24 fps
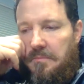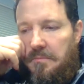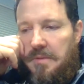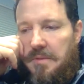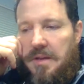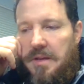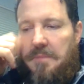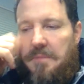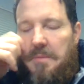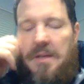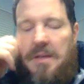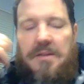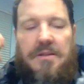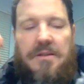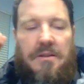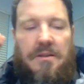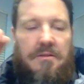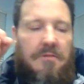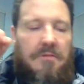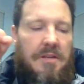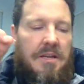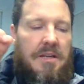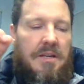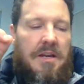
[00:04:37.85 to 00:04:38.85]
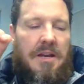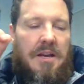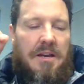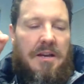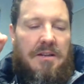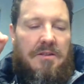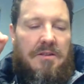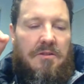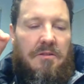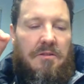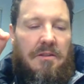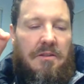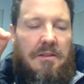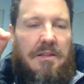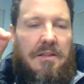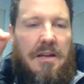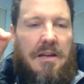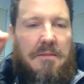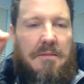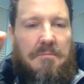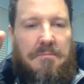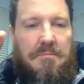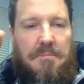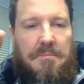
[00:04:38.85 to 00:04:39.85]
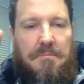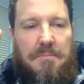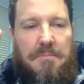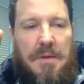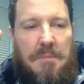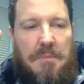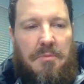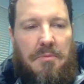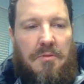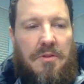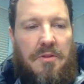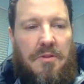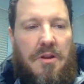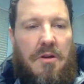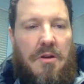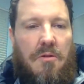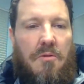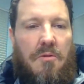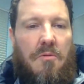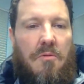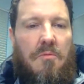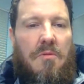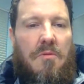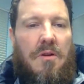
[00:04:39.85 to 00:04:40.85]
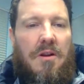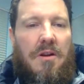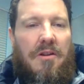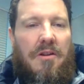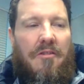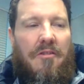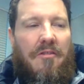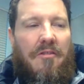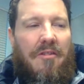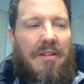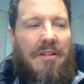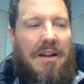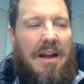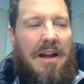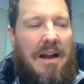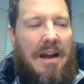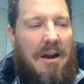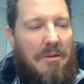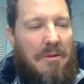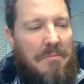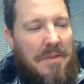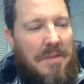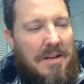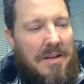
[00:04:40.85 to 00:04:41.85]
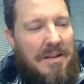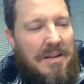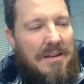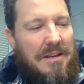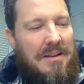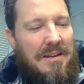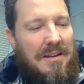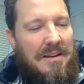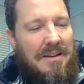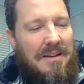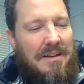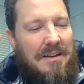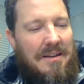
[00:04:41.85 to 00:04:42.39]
Basically, to let people know how many